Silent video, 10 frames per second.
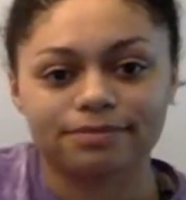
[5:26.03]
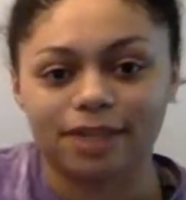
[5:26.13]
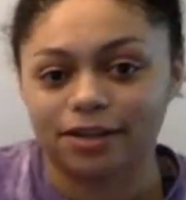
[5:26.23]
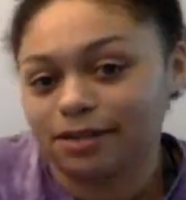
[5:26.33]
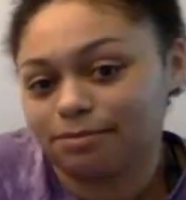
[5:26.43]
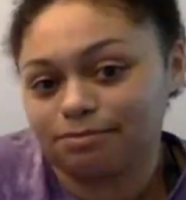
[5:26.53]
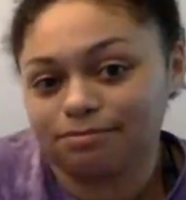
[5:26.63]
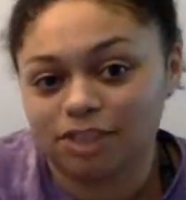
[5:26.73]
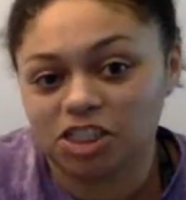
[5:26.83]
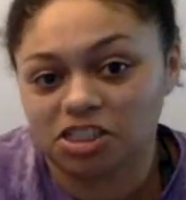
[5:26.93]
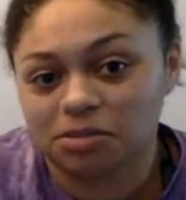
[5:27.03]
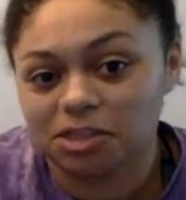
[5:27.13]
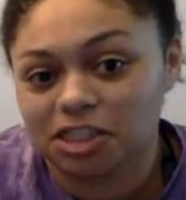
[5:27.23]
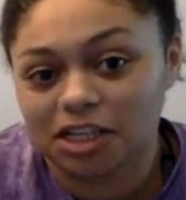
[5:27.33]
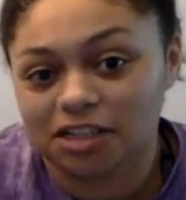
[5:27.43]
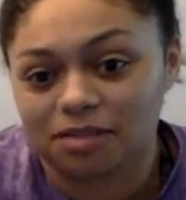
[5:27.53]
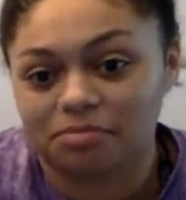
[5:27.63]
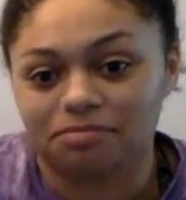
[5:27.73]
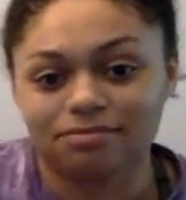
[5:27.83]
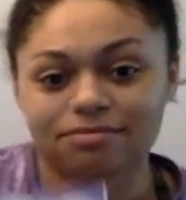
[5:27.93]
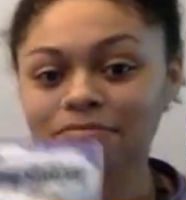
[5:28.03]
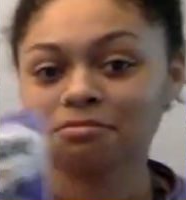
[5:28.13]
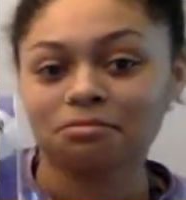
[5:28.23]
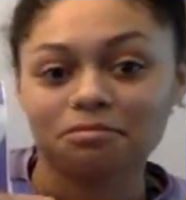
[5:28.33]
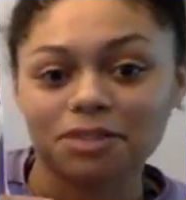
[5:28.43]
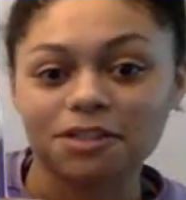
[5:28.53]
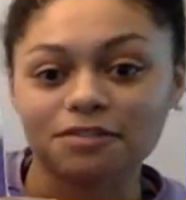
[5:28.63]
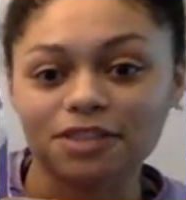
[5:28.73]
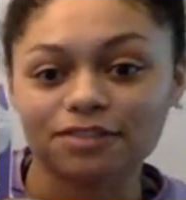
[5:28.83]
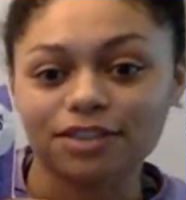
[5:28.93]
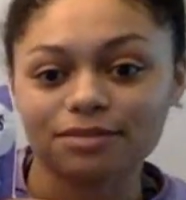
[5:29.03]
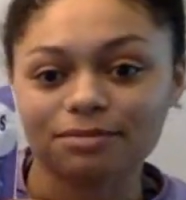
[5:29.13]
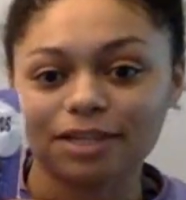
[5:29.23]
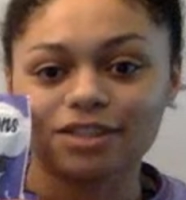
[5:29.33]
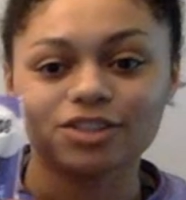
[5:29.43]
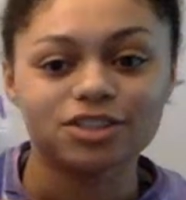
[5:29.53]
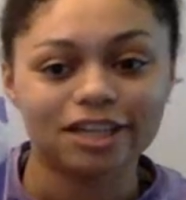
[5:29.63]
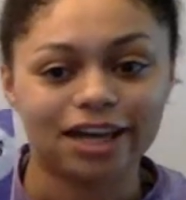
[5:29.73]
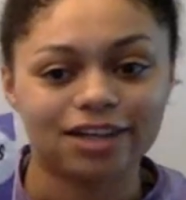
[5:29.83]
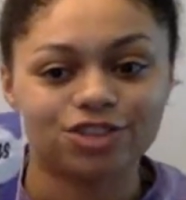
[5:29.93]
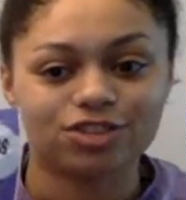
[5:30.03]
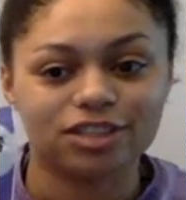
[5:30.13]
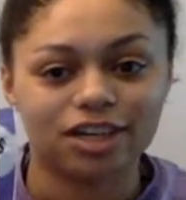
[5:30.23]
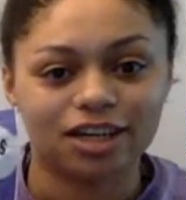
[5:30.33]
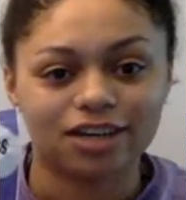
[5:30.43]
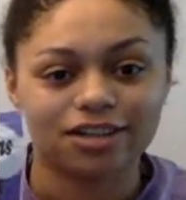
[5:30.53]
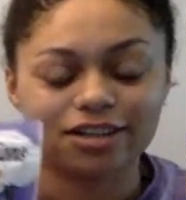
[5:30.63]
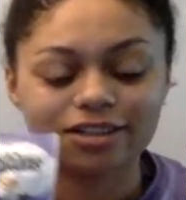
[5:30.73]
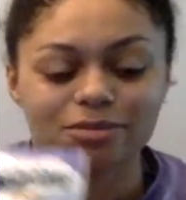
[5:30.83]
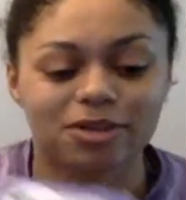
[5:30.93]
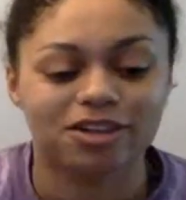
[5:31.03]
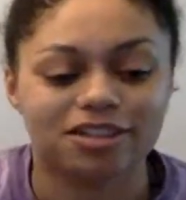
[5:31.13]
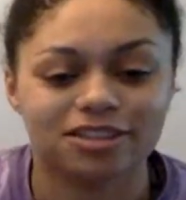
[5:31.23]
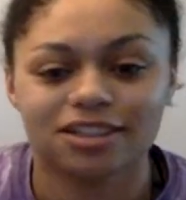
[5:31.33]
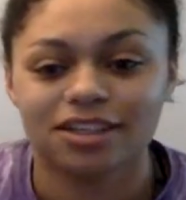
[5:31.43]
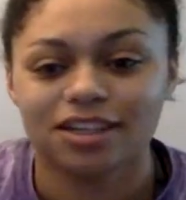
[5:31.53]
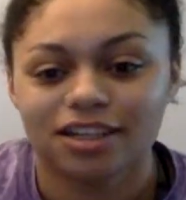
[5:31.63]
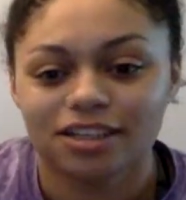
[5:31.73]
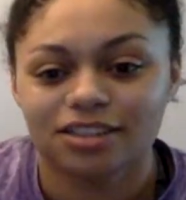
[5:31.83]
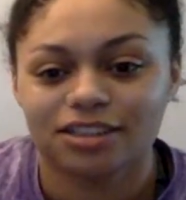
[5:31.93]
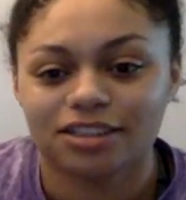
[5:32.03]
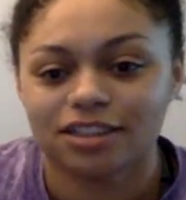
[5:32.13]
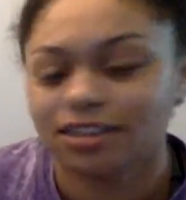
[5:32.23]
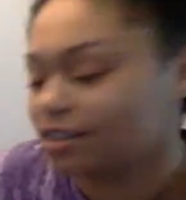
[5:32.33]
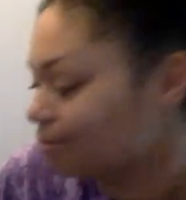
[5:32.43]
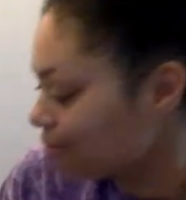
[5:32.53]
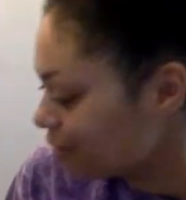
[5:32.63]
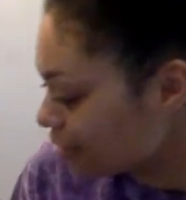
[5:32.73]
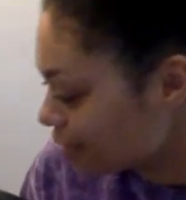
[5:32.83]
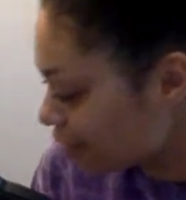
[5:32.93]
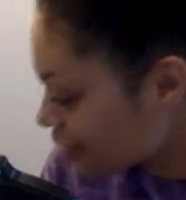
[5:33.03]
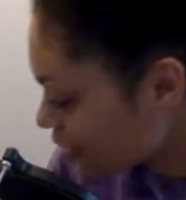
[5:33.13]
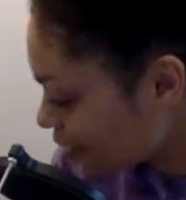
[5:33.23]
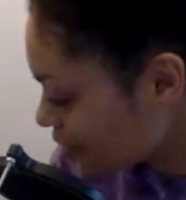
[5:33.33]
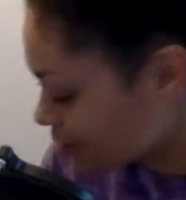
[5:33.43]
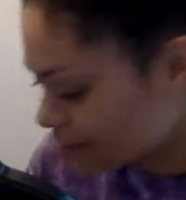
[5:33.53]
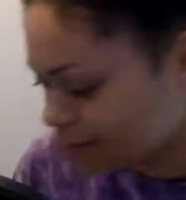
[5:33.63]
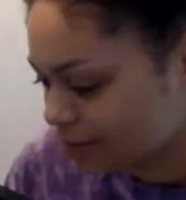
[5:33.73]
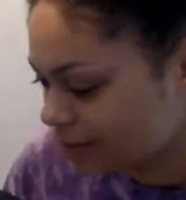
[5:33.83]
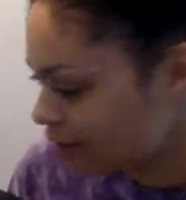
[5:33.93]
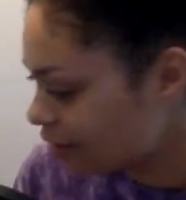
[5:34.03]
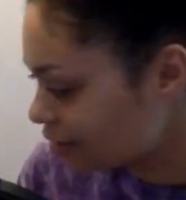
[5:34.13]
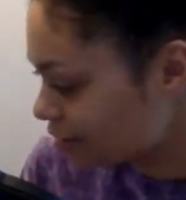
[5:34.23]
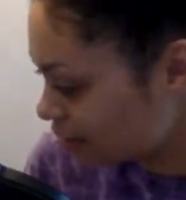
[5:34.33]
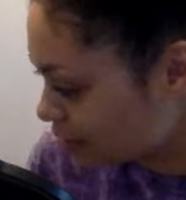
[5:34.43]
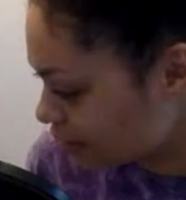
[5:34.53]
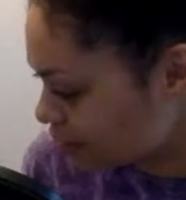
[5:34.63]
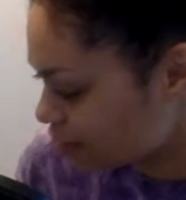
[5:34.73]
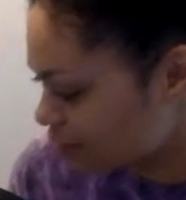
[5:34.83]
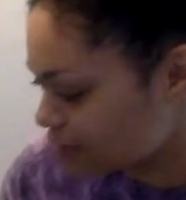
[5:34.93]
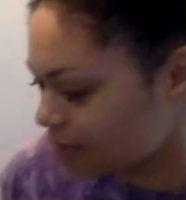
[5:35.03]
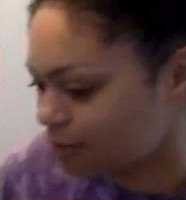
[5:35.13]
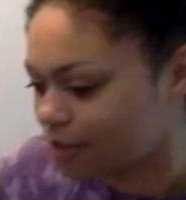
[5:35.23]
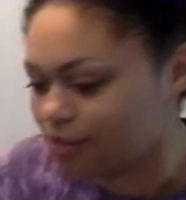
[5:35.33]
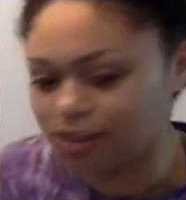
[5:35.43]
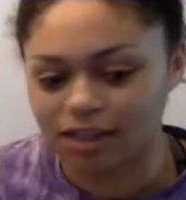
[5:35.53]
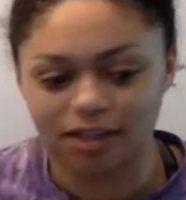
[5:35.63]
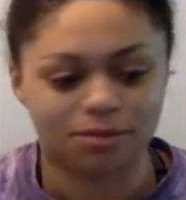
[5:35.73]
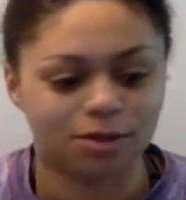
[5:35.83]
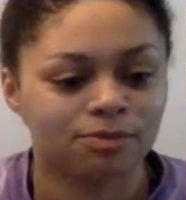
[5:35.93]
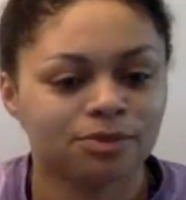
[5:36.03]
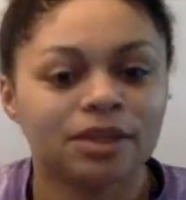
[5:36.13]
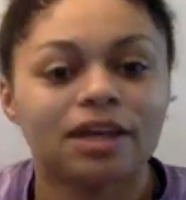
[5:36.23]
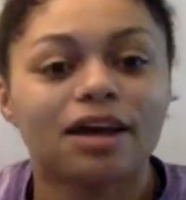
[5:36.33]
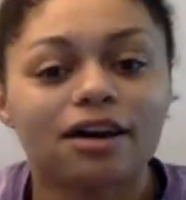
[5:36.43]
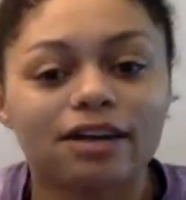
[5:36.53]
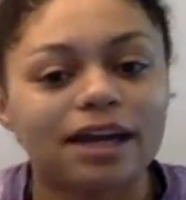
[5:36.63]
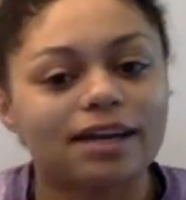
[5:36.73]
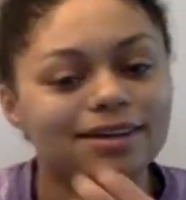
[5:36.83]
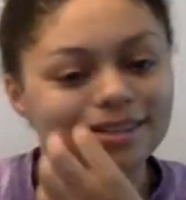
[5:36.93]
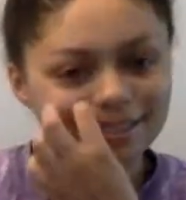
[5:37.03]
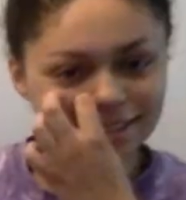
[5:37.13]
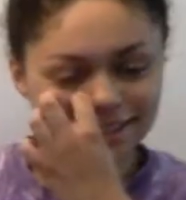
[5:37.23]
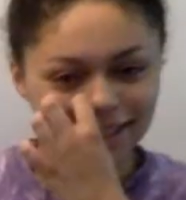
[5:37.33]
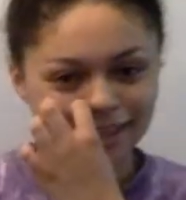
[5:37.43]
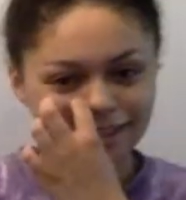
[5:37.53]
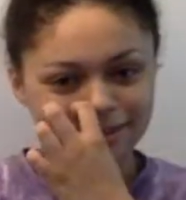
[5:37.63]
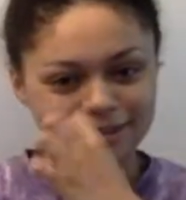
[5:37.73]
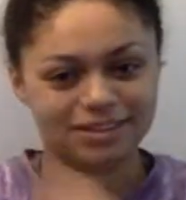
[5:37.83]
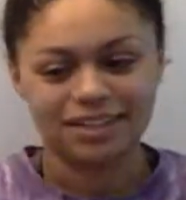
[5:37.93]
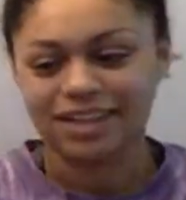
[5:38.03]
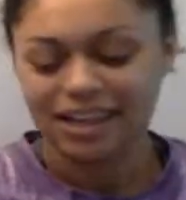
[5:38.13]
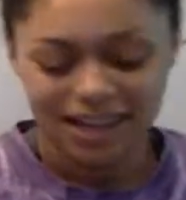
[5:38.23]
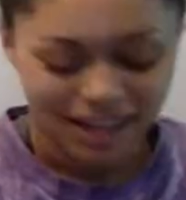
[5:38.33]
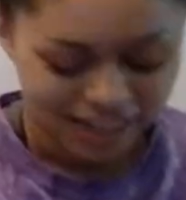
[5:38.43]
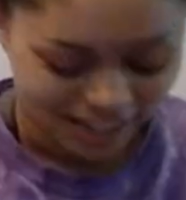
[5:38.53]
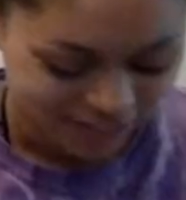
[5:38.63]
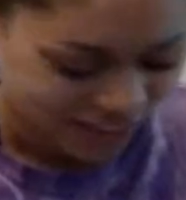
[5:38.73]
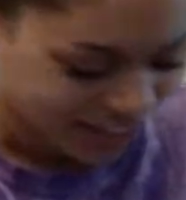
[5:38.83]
All right. She seems to like them. Milk flavored. I think she'll like any treat I get her, to be honest. See her eating them? You're so cute. You're so stinking cute. There's no more. You already ate them all. Okay. So the